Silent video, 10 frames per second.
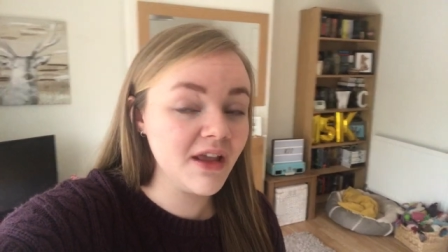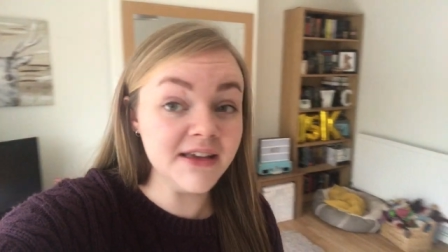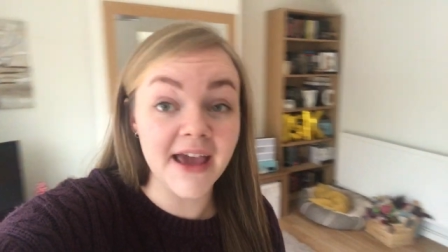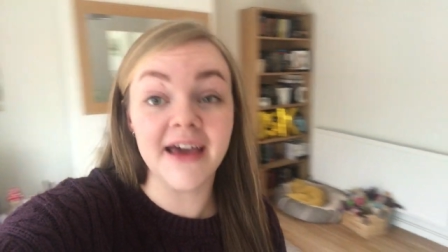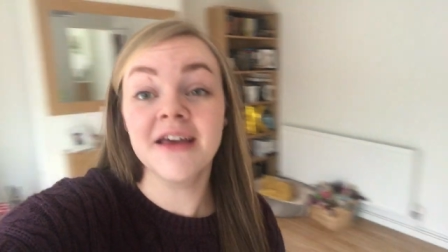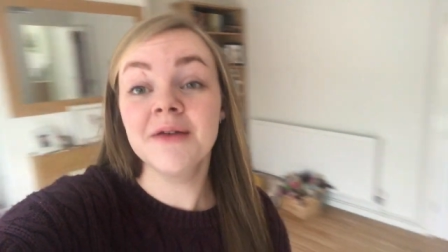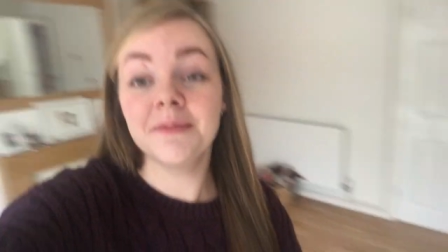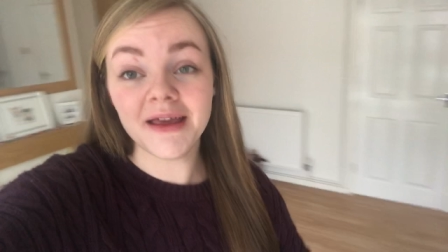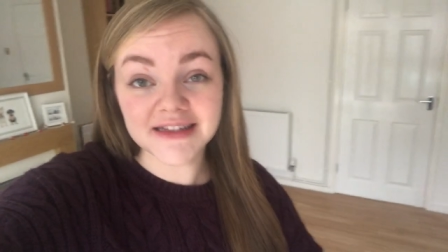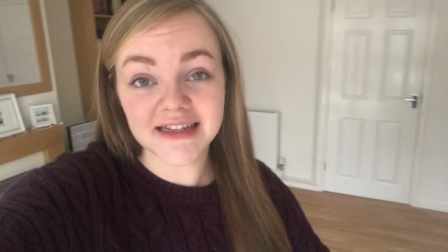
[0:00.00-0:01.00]
Yeah,
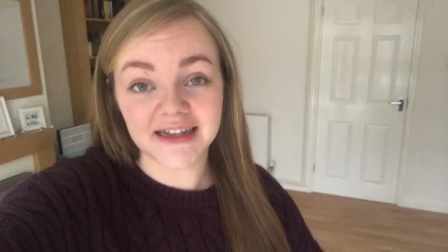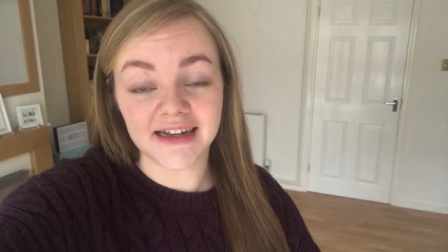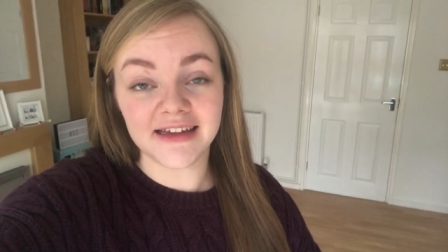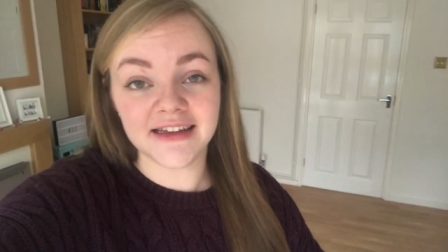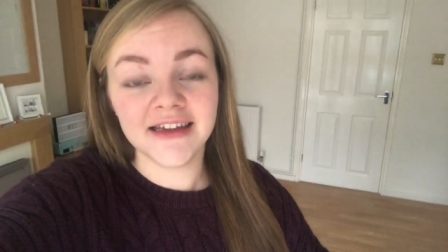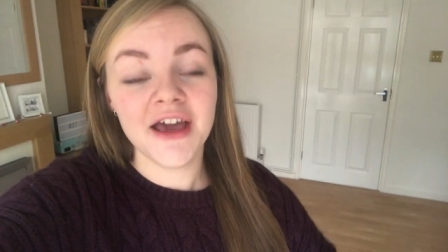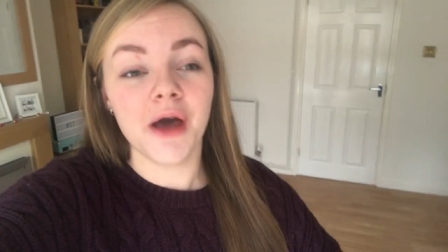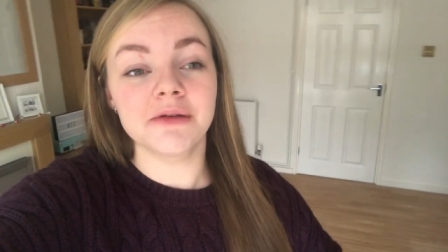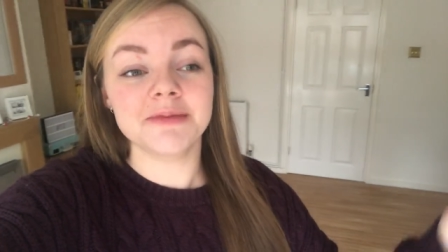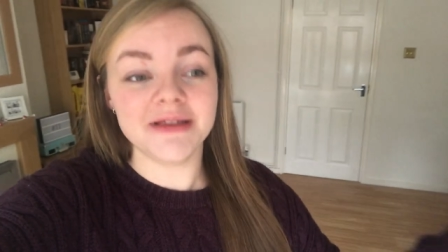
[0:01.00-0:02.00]
basically,
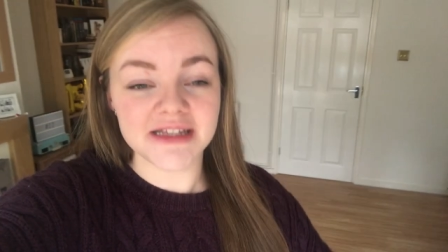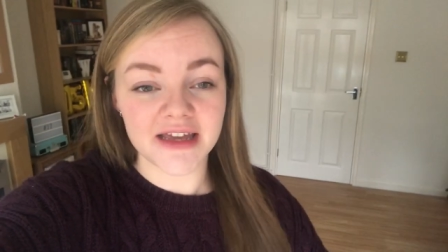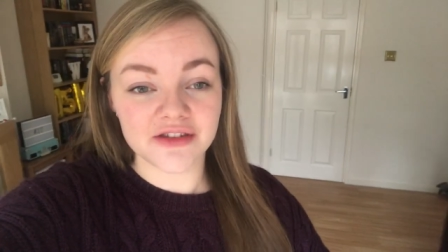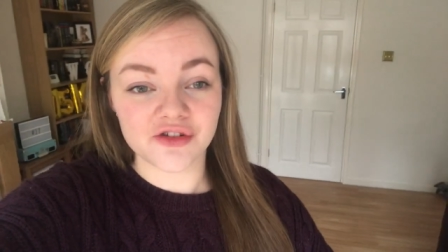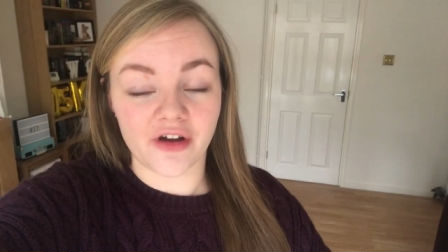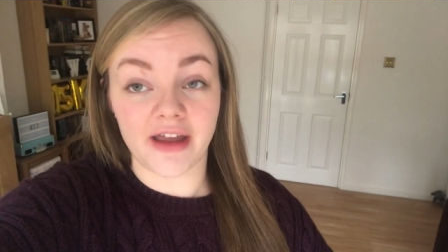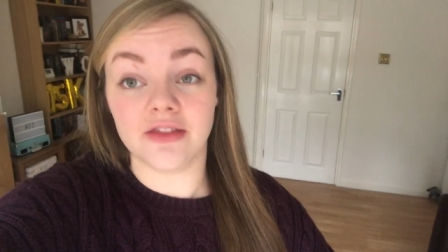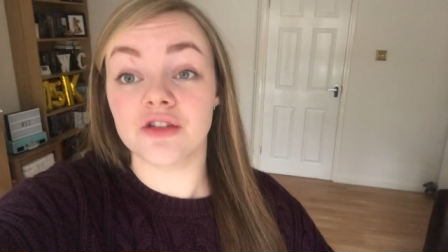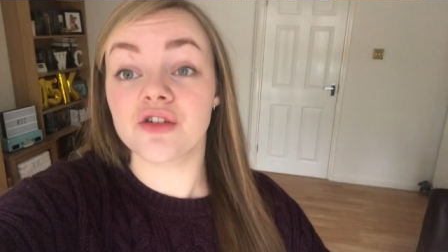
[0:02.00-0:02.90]
I was meant to get the train.